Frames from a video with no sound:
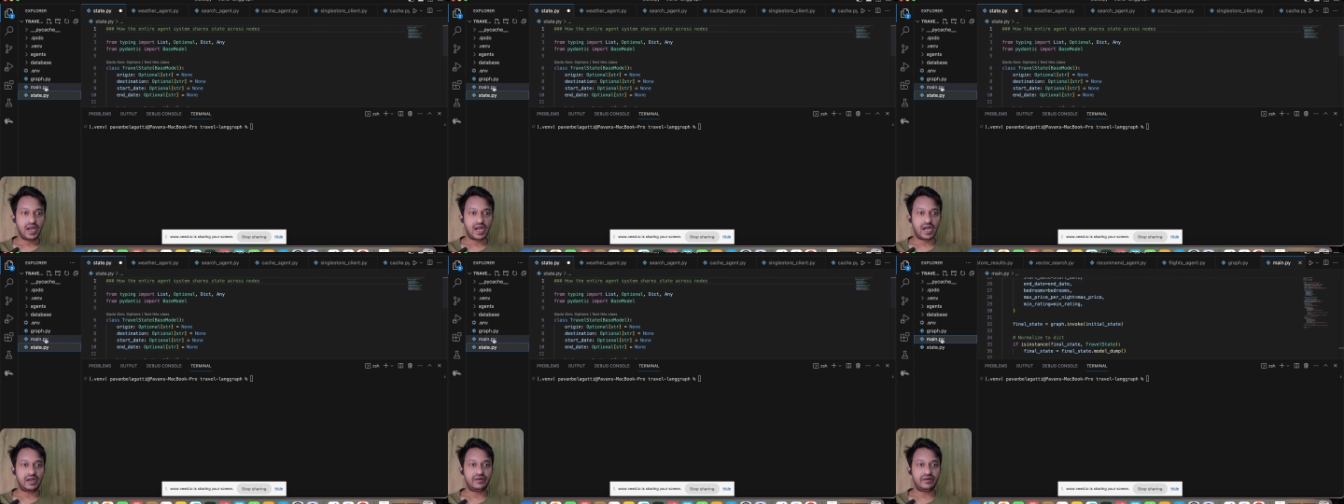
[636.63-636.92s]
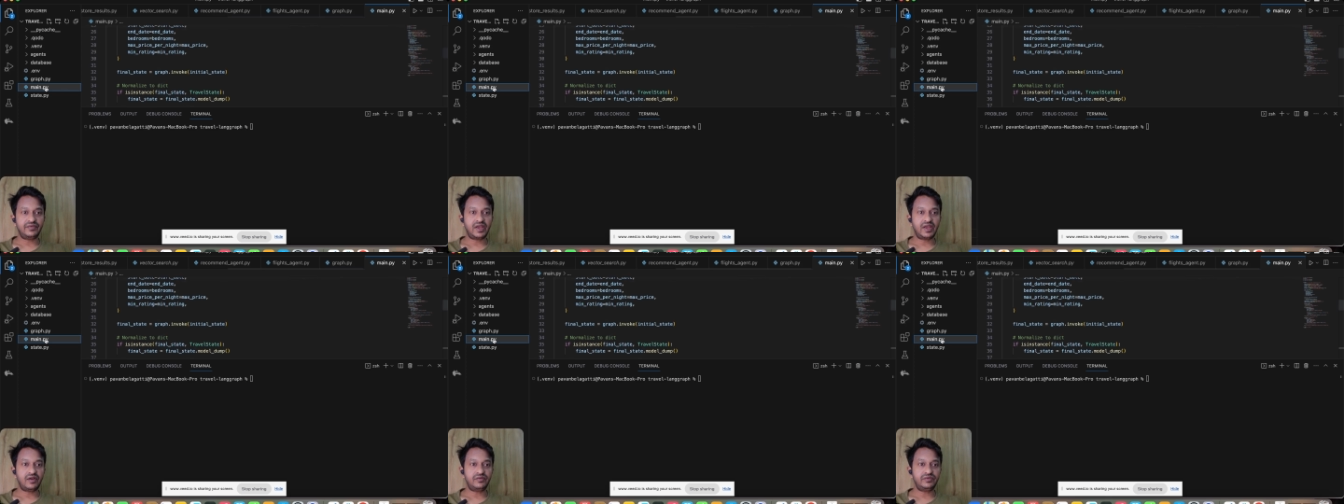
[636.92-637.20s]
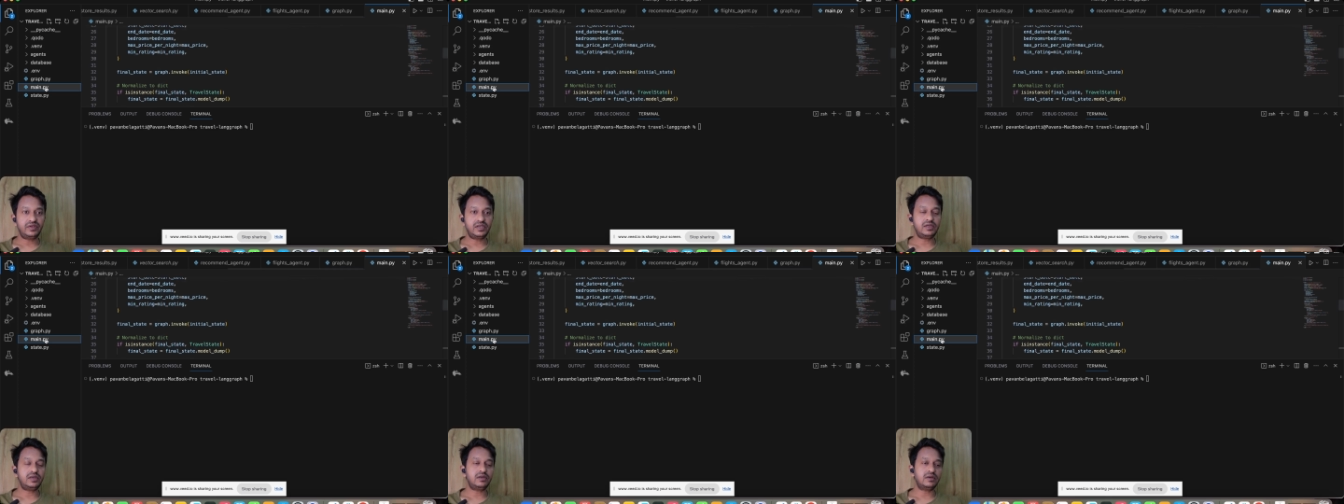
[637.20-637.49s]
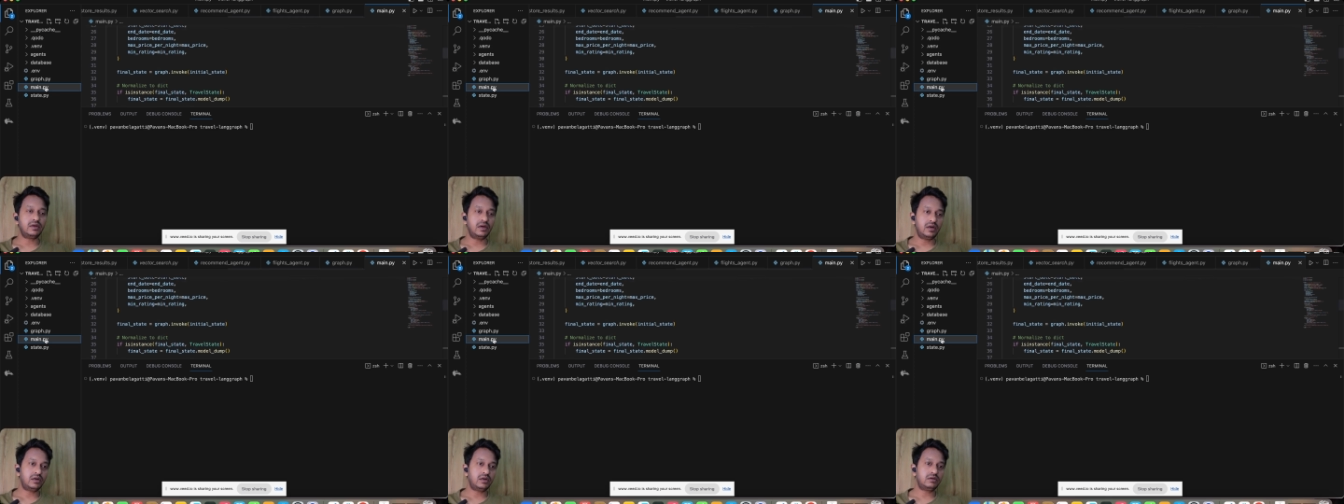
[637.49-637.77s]
And we have
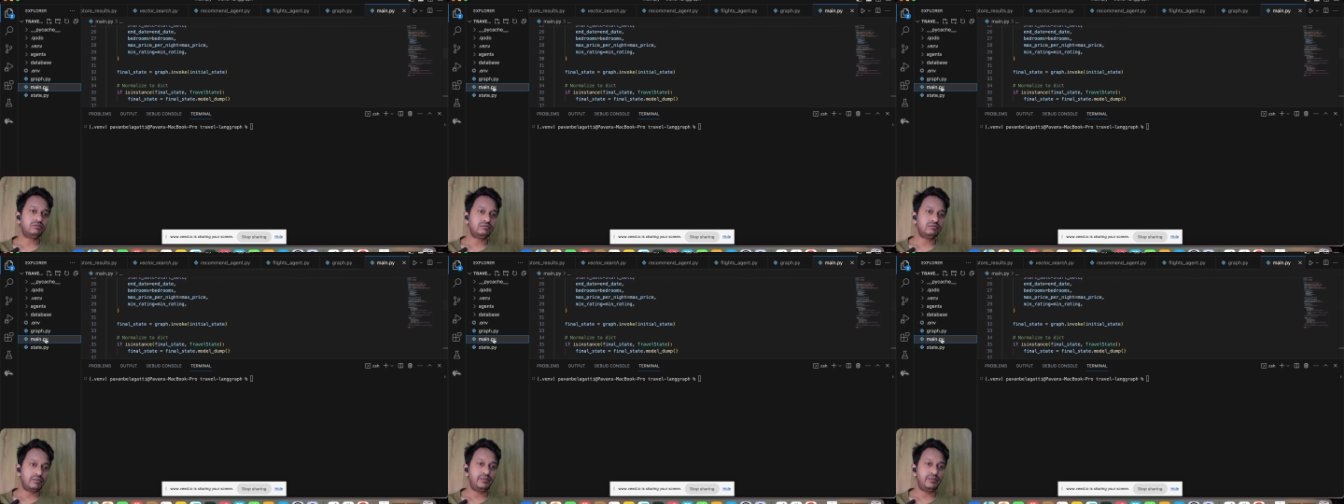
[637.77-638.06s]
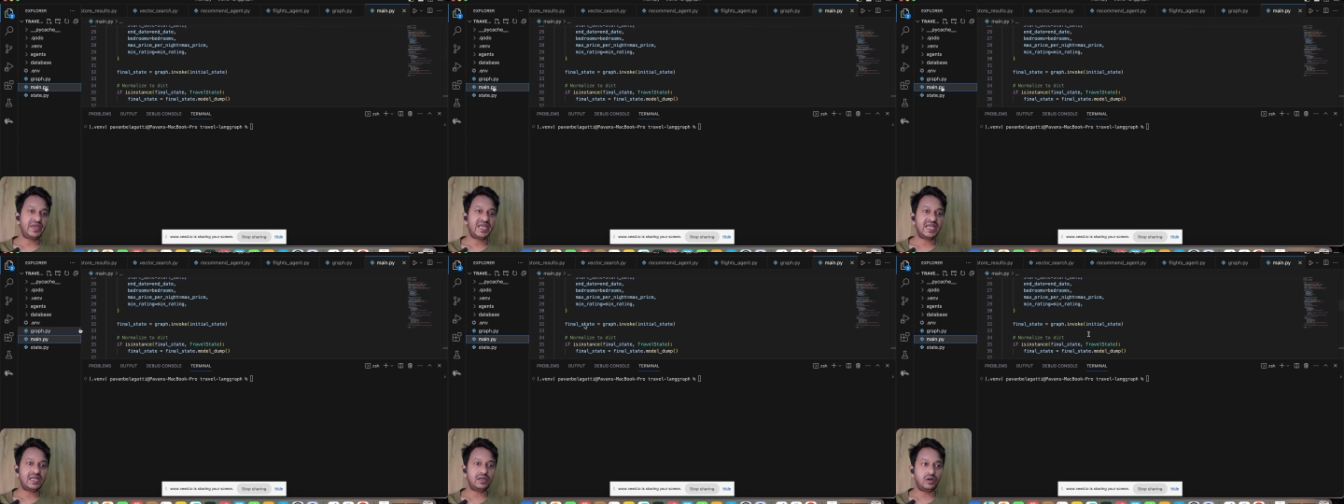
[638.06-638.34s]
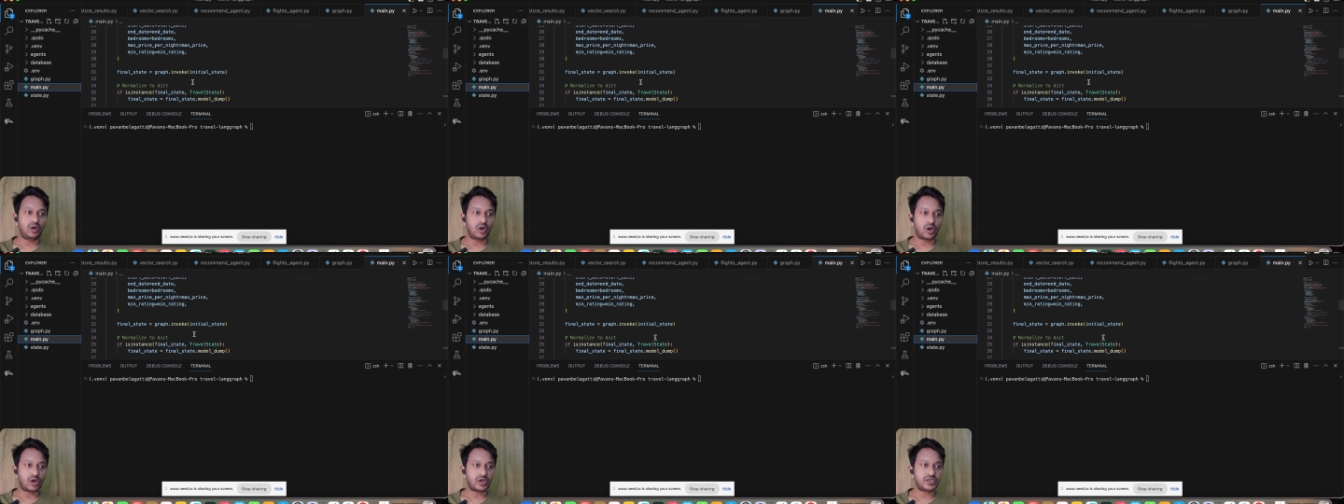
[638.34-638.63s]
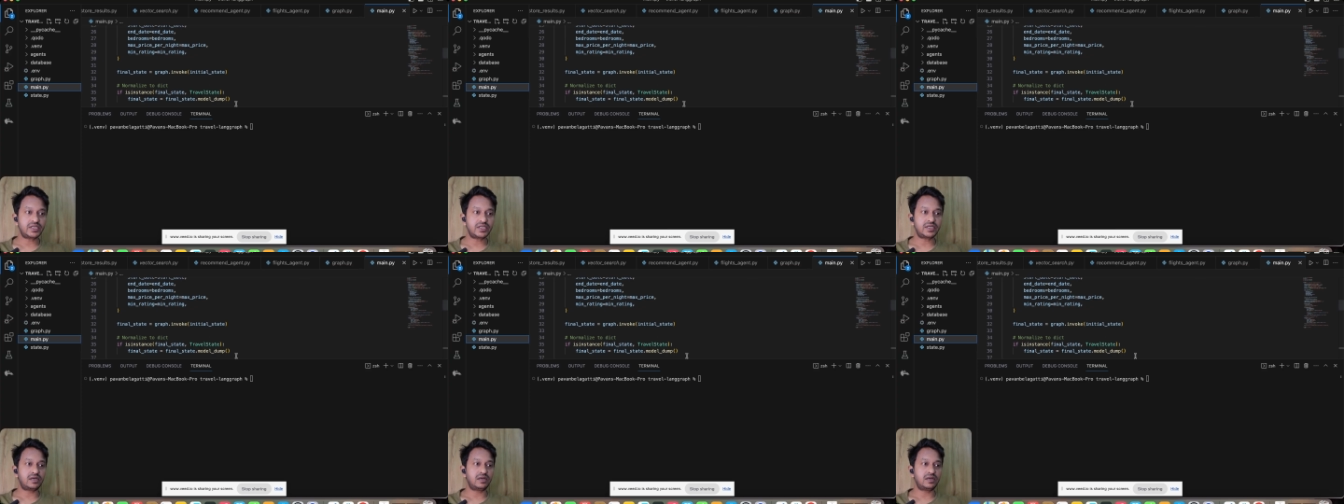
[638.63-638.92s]
the uh, main
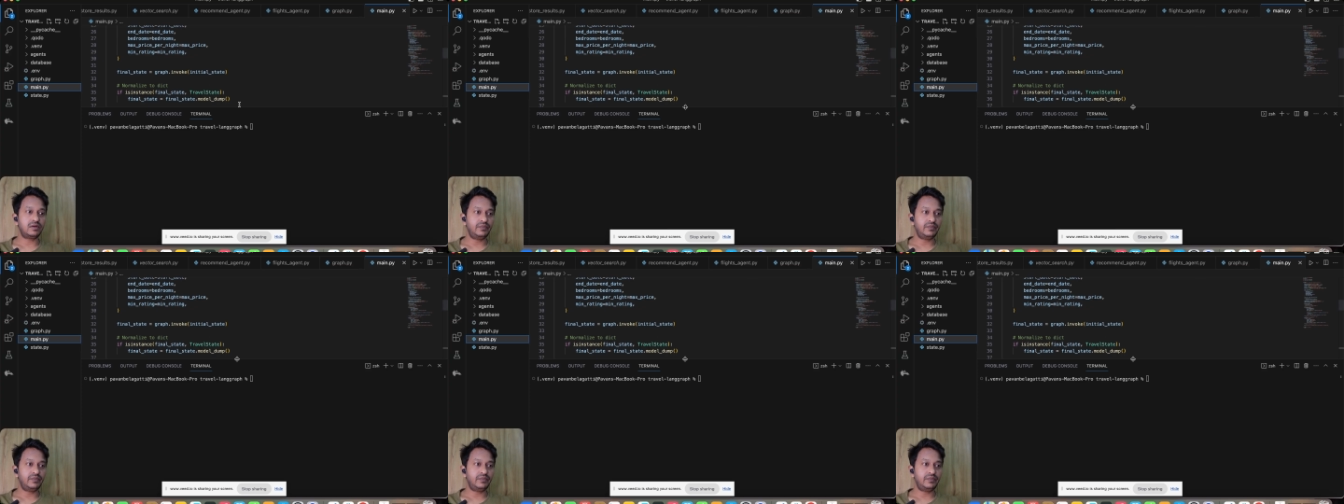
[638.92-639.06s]
logic,